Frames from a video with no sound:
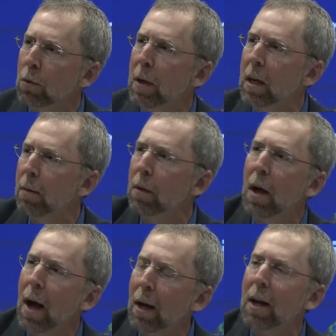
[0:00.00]
or do you become
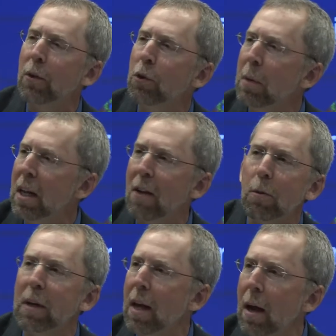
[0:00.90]
on council immediately
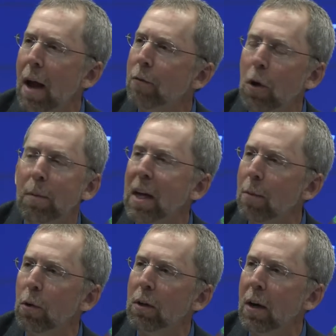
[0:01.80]
after became became, after I
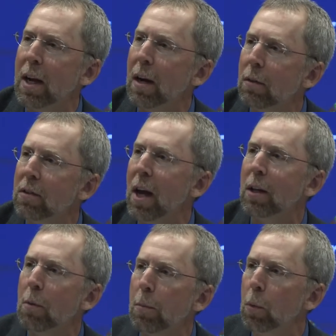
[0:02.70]
became director. I can't
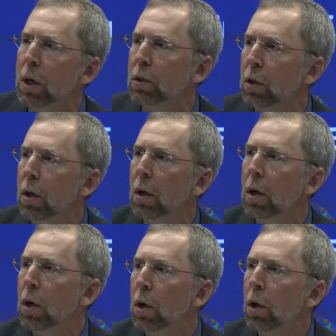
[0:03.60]
exactly remember which.
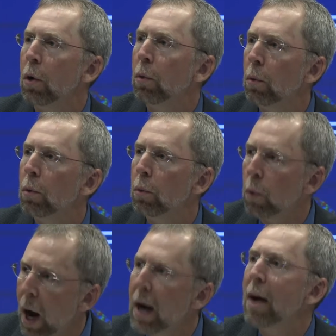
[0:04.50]

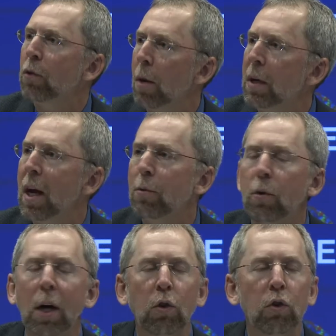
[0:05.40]
Right after I became
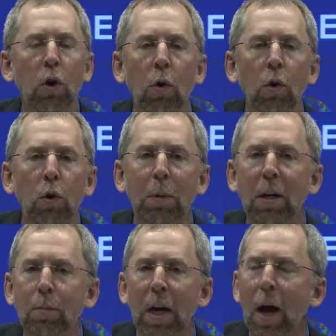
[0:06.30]
director. So,
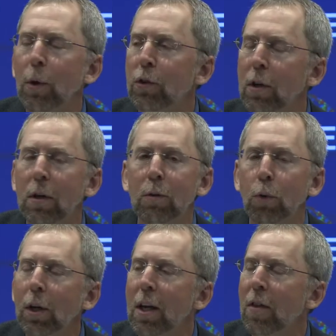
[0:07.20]
but, but I was a
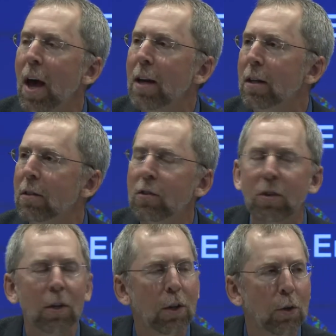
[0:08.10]
rookie then and
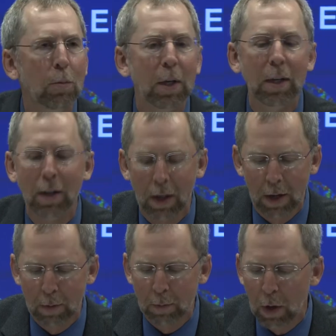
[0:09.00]
still a newbie,
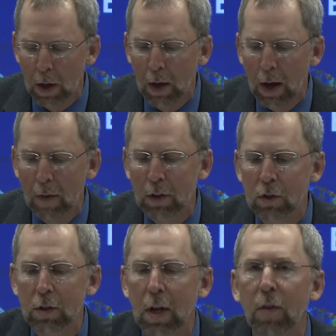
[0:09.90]
um, having
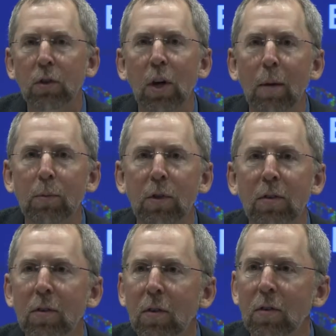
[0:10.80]
just had the job
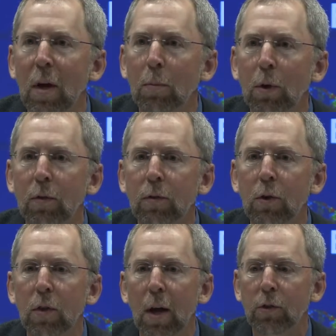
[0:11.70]
since December of
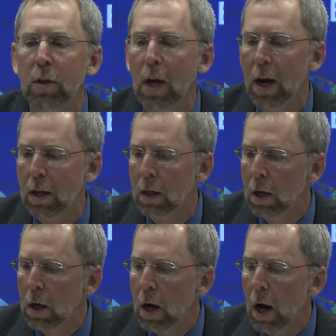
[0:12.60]
2009.
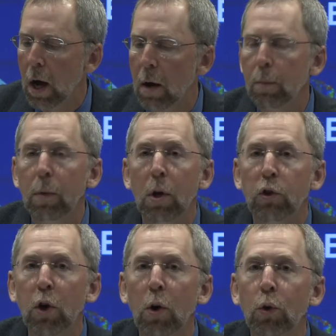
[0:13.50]
Um,
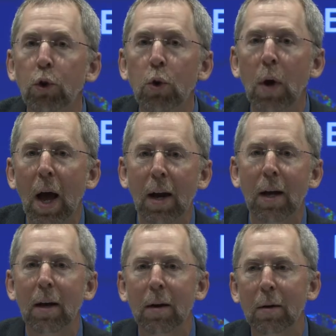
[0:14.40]
so you had
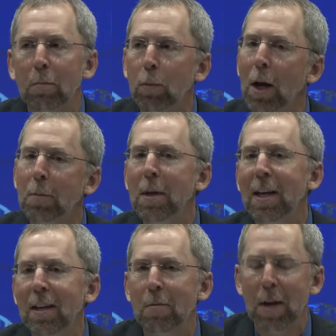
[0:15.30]
a break
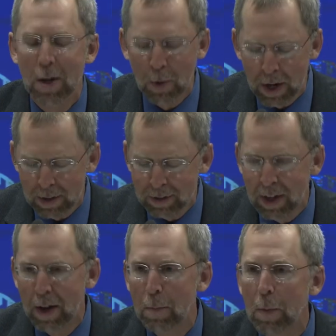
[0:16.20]
me in in many ways,
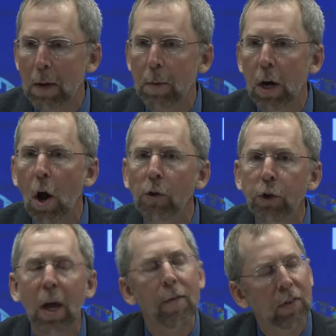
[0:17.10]
um, but but it
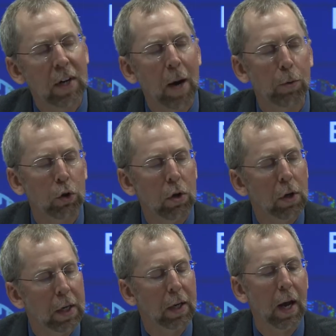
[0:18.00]
also gave us an
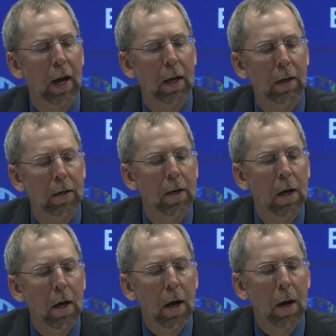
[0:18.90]
opportunity, and
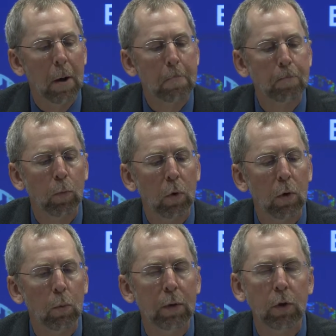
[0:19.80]
um,
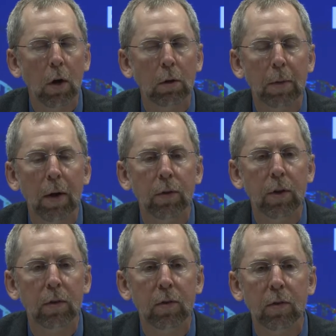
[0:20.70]
we've talked about
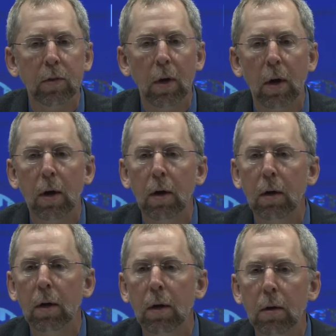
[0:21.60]
this
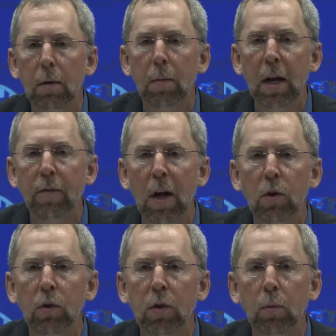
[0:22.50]
uh, in, many
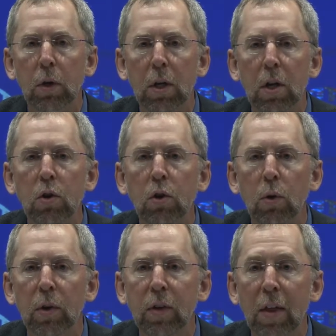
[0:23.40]
venues, and will continue
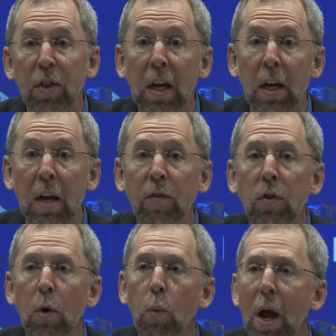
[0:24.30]
to. Is I think
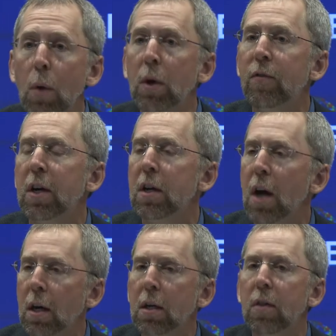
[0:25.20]
even the way we've
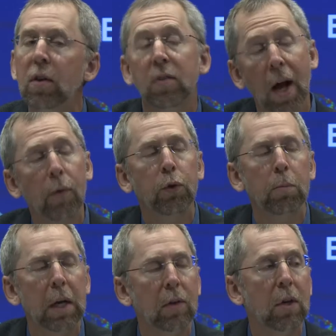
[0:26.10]
conducted these council
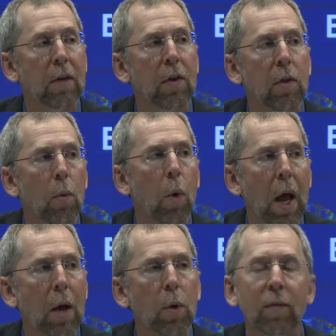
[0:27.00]
meetings, and even the
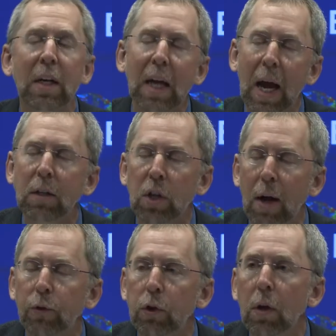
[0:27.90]
way we've engaged
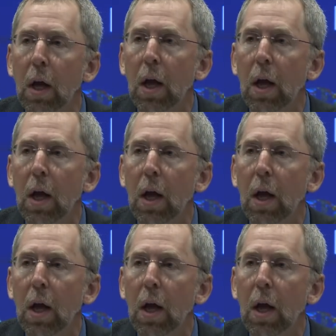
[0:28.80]
council,